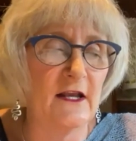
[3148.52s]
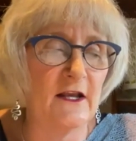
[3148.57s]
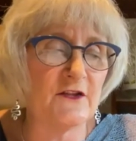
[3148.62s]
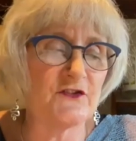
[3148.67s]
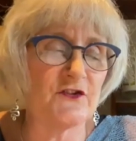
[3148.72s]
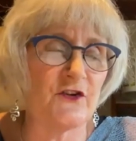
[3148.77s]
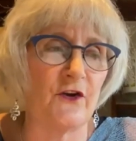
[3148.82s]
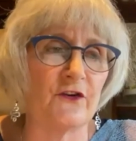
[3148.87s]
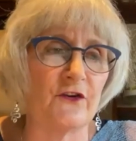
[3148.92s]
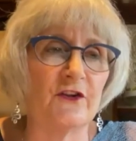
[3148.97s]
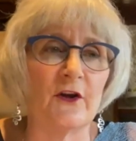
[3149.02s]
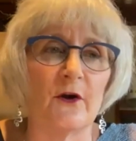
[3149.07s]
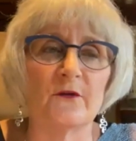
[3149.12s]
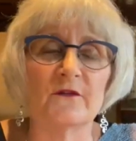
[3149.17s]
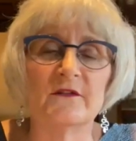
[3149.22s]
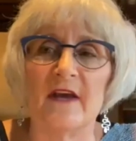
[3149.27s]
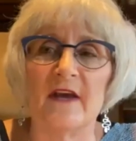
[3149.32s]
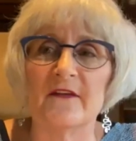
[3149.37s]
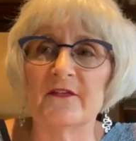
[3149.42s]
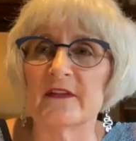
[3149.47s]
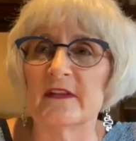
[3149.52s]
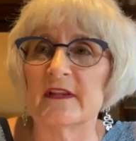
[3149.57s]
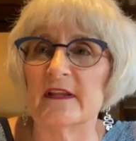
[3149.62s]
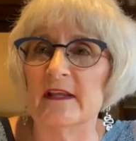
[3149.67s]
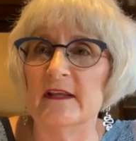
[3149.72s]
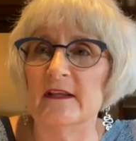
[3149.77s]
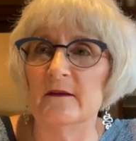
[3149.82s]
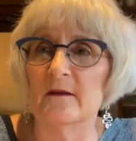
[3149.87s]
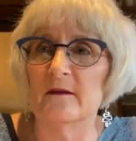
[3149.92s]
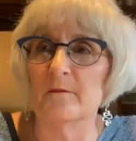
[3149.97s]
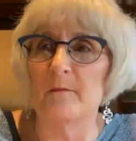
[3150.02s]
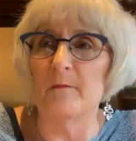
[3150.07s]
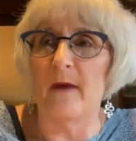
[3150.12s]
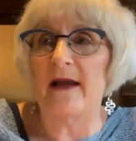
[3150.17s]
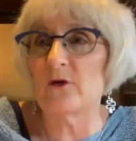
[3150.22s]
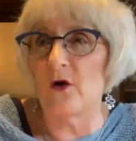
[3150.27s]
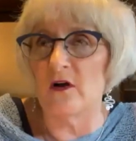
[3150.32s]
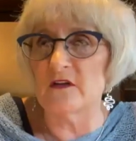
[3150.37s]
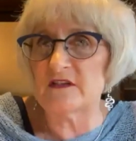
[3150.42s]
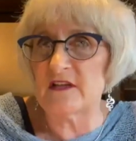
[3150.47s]
So, you know, definitely my
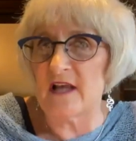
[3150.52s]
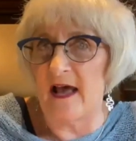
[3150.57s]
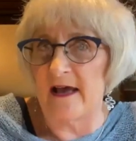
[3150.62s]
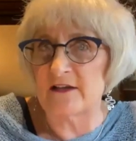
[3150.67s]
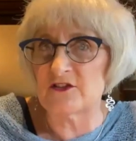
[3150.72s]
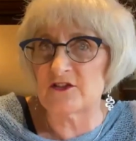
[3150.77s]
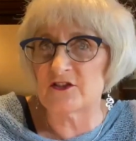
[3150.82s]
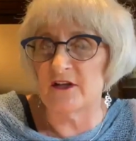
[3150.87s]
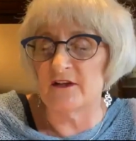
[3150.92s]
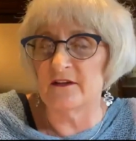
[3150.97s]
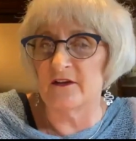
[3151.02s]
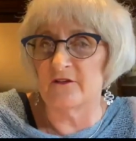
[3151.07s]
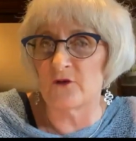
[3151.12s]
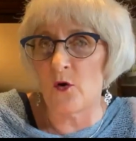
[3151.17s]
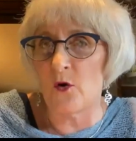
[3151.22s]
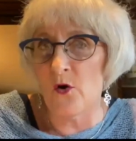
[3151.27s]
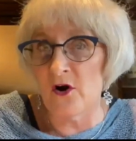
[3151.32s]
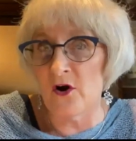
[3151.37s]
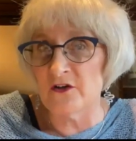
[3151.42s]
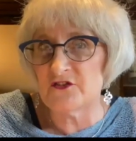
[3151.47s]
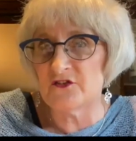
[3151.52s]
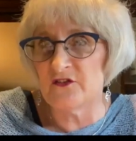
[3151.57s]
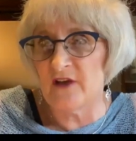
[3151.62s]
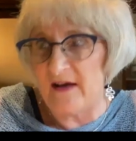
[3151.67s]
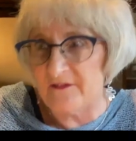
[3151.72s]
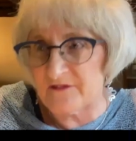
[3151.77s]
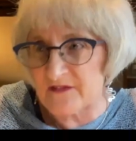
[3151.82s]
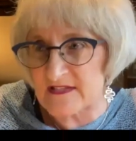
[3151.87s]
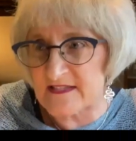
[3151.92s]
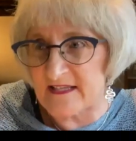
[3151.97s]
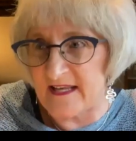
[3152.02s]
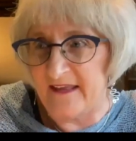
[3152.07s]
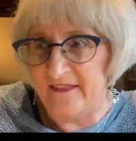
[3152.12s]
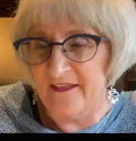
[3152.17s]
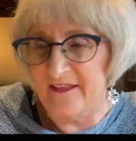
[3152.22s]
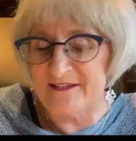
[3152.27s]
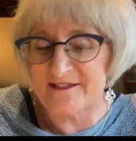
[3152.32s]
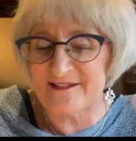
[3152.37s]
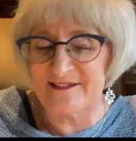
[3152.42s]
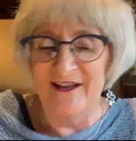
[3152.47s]
call to action. Of course, you have to say
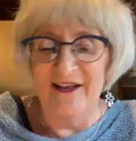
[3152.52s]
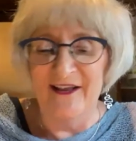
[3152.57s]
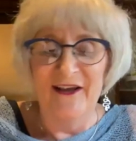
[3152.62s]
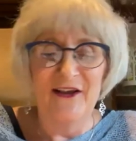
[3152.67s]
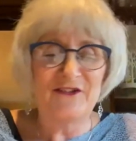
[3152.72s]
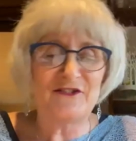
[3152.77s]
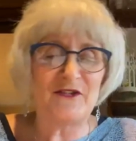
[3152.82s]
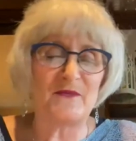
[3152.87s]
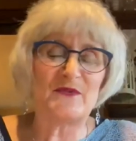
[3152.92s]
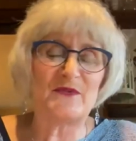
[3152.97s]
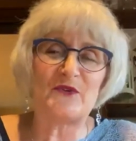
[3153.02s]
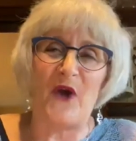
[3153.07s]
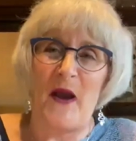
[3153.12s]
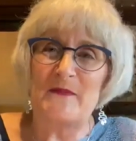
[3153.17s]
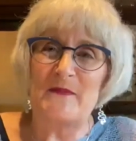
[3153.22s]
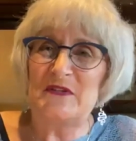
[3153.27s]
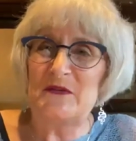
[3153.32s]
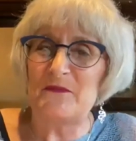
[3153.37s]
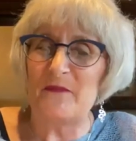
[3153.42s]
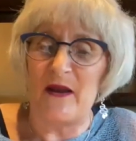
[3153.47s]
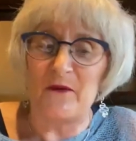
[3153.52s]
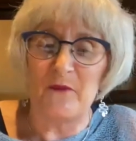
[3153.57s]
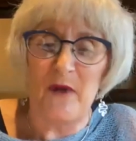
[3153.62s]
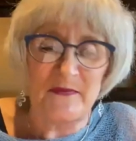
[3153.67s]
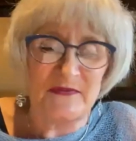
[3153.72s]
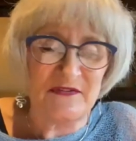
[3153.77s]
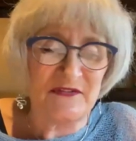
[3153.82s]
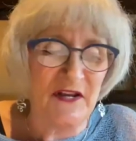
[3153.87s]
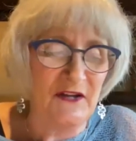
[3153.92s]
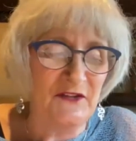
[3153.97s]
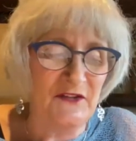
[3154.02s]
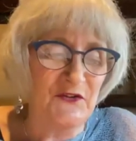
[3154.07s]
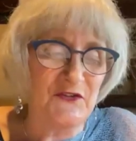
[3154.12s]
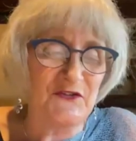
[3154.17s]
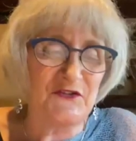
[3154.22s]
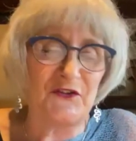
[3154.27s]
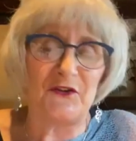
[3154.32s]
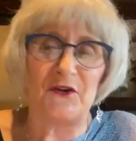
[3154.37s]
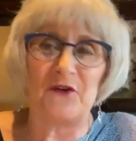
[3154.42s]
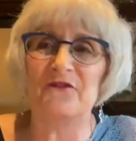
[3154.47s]
this subscribe to my website
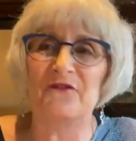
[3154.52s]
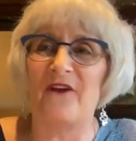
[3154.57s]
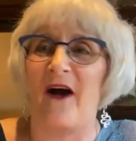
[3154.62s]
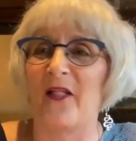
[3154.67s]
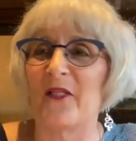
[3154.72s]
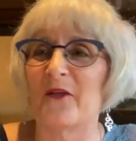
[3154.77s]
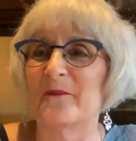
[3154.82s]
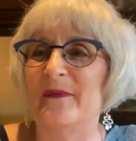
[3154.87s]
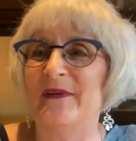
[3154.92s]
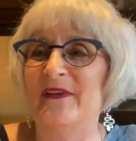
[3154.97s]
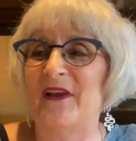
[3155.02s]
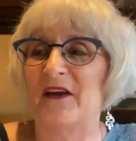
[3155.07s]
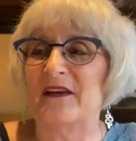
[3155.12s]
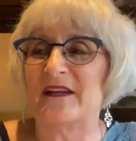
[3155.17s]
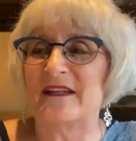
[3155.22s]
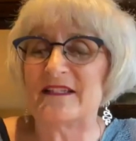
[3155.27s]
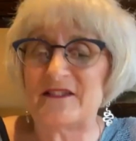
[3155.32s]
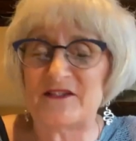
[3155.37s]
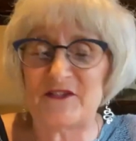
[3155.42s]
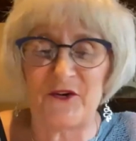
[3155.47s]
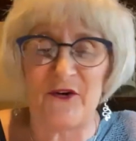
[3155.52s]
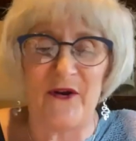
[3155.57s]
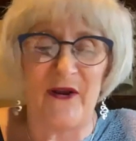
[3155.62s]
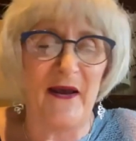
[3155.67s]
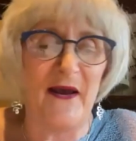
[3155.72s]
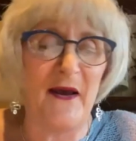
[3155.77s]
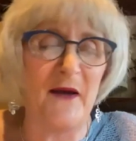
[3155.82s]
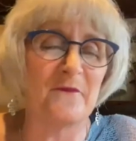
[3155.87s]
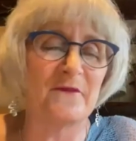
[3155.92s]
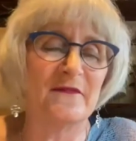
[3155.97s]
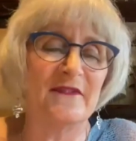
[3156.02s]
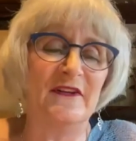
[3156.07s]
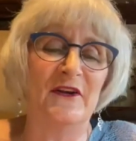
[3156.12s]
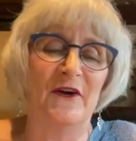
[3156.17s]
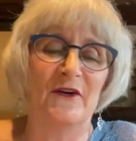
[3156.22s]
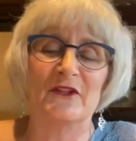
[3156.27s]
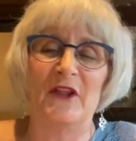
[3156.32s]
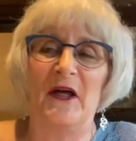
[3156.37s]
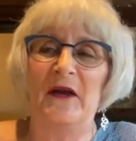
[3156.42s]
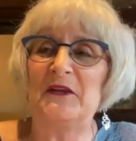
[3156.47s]
newsletter, follow me on Instagram, you
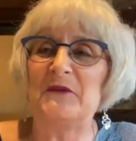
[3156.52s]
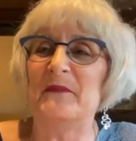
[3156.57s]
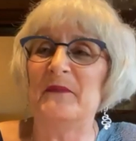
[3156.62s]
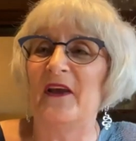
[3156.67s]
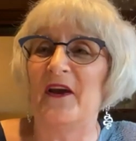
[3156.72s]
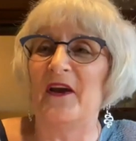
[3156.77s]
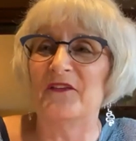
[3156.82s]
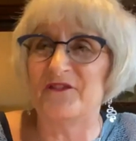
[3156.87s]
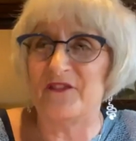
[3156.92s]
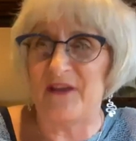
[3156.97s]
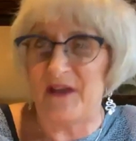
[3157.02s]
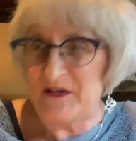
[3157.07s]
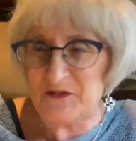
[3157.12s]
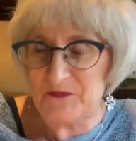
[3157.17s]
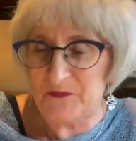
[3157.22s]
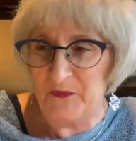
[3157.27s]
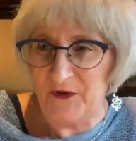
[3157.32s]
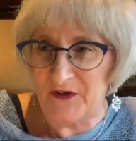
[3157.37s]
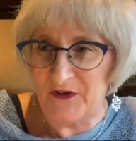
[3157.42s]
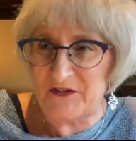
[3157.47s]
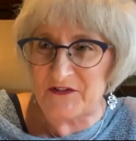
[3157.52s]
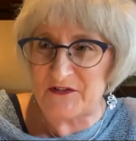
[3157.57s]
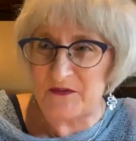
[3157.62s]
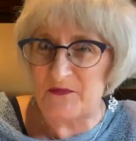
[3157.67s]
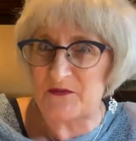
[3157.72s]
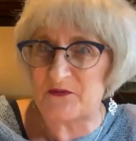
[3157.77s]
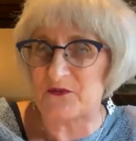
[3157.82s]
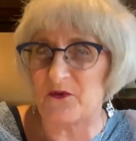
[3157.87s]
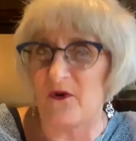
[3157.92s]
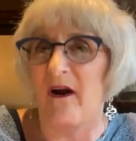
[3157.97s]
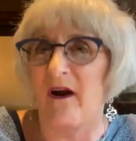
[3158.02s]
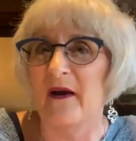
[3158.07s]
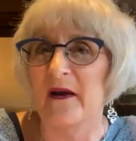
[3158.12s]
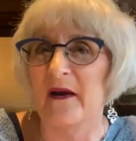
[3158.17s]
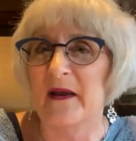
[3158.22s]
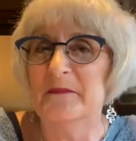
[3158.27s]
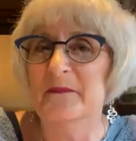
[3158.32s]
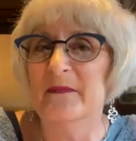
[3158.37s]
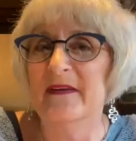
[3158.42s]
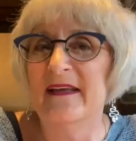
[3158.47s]
know, like me on Facebook,
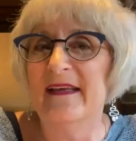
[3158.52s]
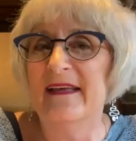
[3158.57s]
subscribe.